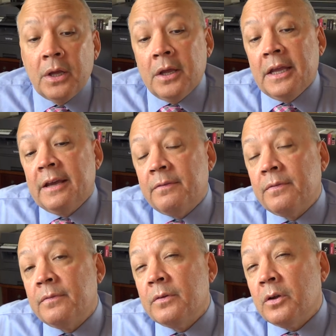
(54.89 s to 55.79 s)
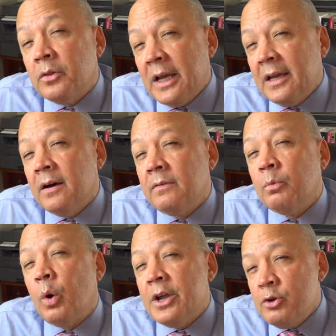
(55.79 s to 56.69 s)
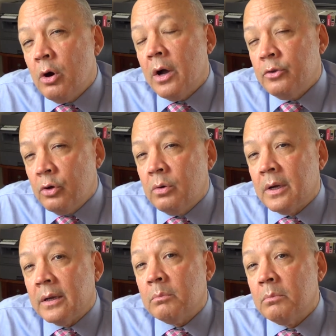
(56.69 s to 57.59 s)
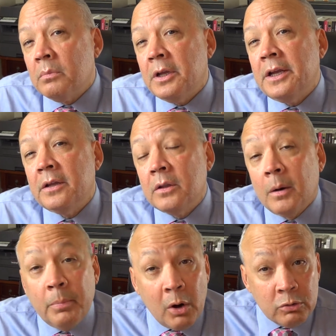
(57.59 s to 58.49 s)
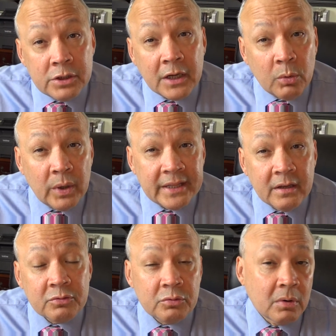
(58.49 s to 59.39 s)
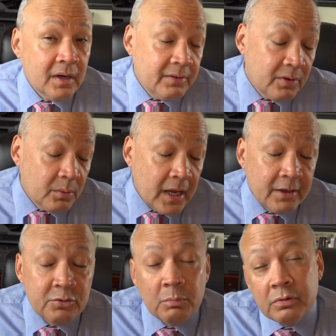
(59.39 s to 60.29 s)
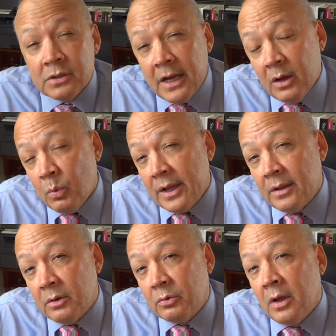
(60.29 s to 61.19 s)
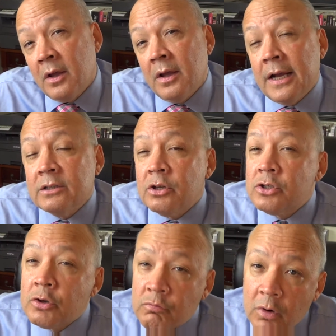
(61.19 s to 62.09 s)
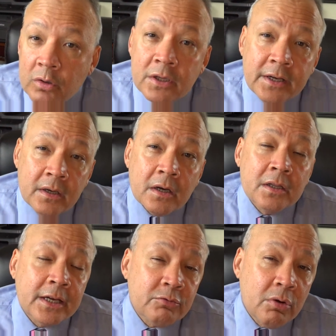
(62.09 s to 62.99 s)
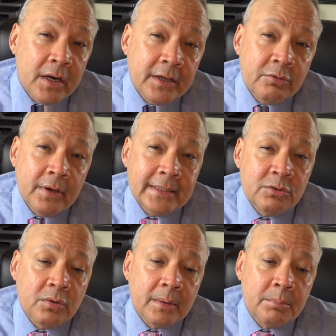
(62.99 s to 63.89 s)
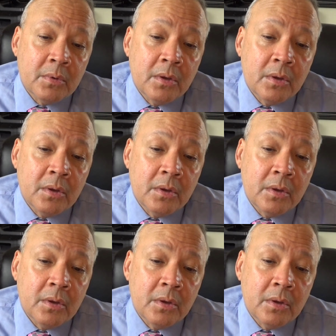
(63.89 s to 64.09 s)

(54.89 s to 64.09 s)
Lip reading: Think of what you're doing in opposing a witness, or even as you present a witness, as a scrolling electronic transcript.